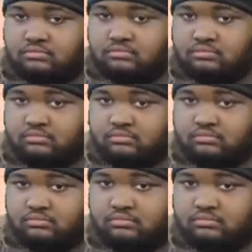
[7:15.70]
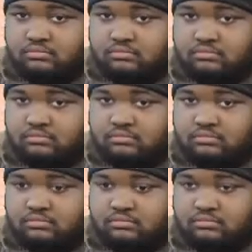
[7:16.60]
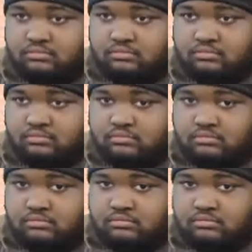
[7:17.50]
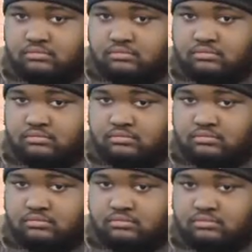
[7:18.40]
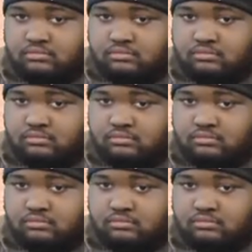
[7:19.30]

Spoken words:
This person isn't speaking.